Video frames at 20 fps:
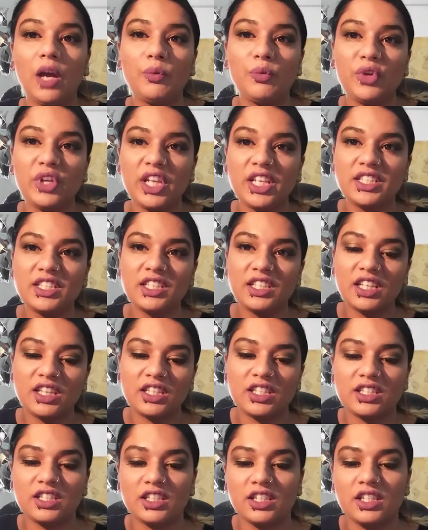I'm realizing
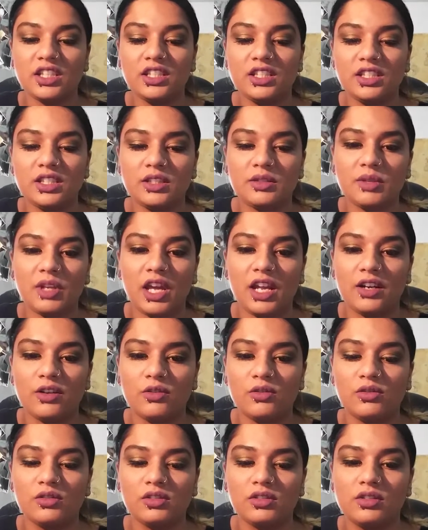that this list is kind
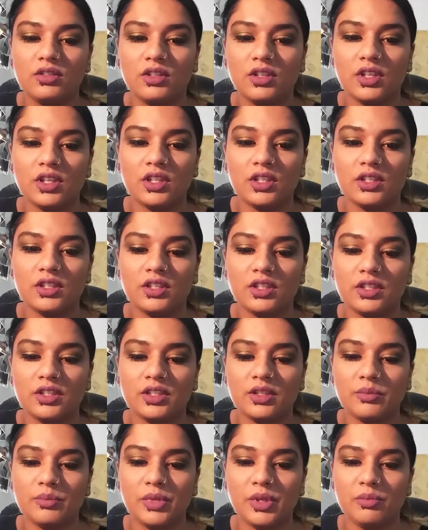of old because
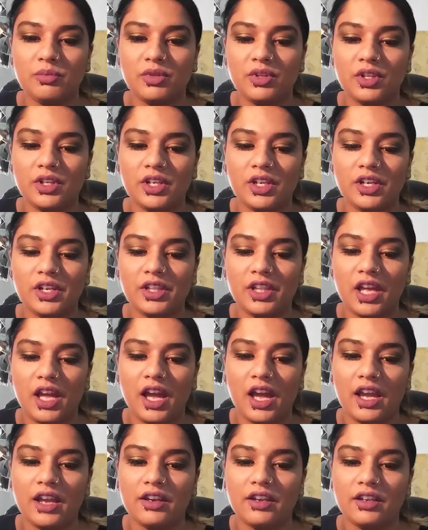there's some people on here
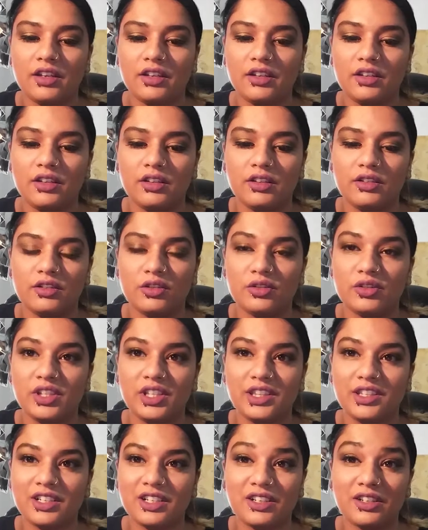that I don't
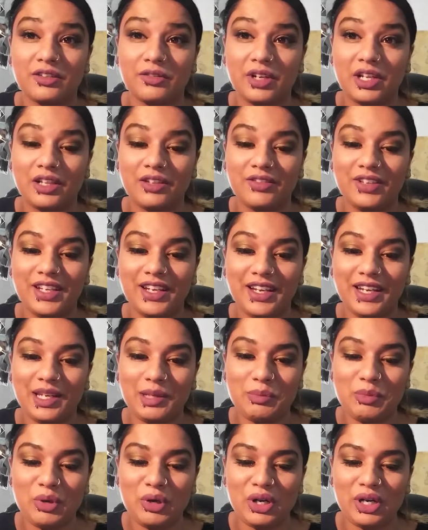think they're relevant
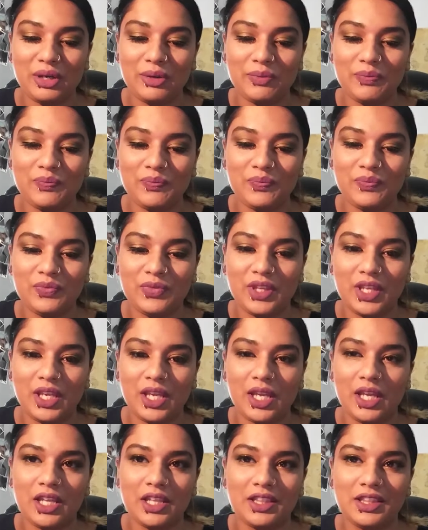anymore.
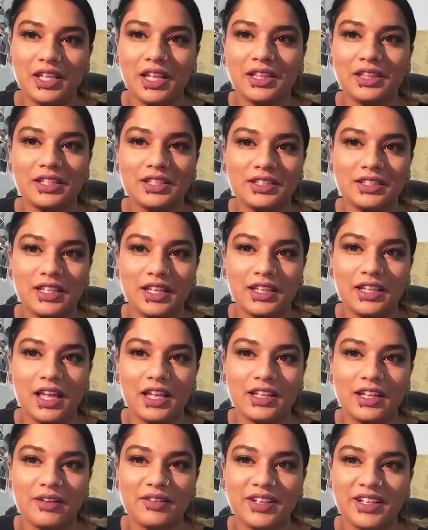Not to say
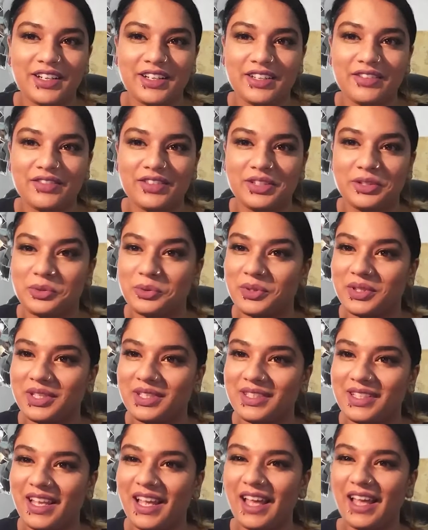that. I'm not gonna even do
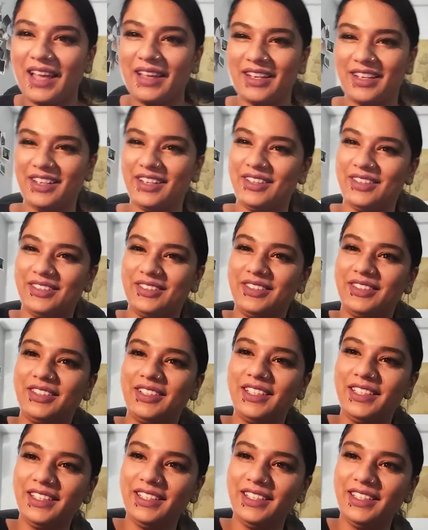this. I don't know.